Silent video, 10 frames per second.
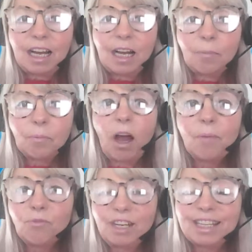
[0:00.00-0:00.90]
I'm
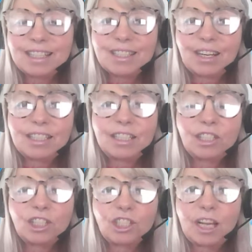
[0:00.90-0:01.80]
really excited
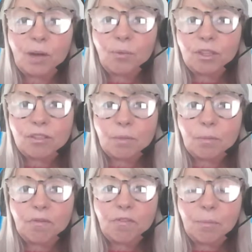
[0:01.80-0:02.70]
to share with you
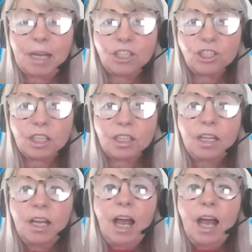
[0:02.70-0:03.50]
some information